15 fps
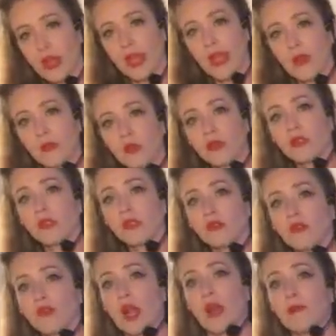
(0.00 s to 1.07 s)
you're able
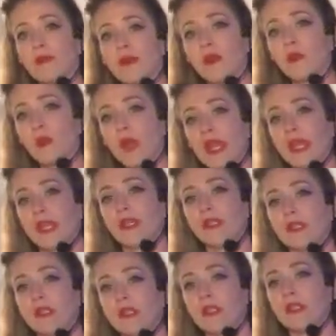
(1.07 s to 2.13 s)
to drop the
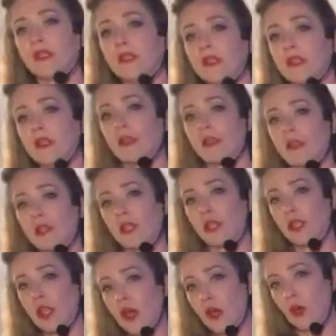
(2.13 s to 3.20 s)
weight
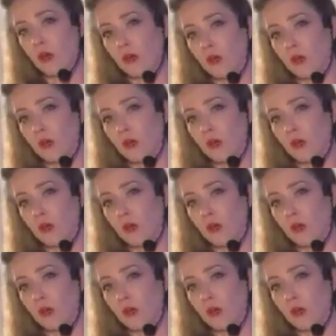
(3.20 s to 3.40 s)
low.